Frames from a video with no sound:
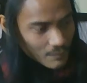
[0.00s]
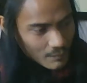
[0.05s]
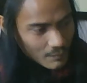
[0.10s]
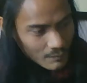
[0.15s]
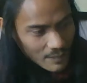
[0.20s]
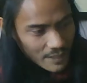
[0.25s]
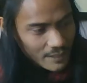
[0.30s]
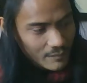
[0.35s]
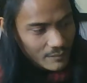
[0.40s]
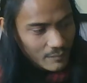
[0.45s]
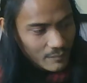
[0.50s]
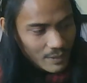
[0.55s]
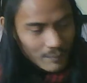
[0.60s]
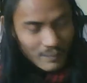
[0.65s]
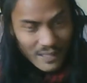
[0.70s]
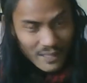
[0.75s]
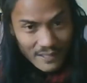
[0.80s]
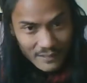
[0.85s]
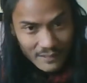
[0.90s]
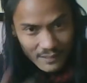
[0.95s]
Many of my
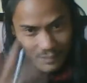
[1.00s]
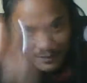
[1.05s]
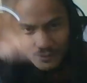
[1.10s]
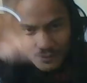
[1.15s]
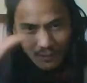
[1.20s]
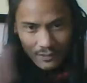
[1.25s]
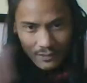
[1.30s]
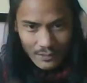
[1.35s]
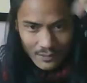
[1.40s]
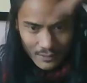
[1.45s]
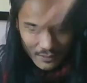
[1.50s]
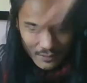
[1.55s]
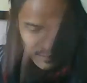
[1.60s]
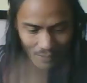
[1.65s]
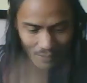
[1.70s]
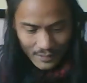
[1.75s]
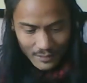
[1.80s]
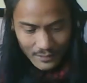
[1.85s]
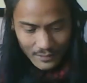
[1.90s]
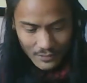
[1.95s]
paintings are
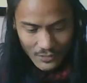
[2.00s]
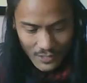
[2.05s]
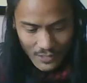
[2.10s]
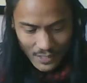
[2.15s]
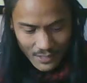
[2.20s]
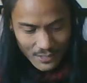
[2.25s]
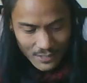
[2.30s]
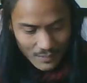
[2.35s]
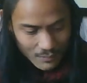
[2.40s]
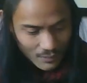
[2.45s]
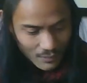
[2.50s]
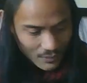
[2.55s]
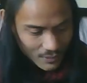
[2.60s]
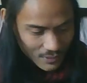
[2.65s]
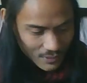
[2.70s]
interchangeable.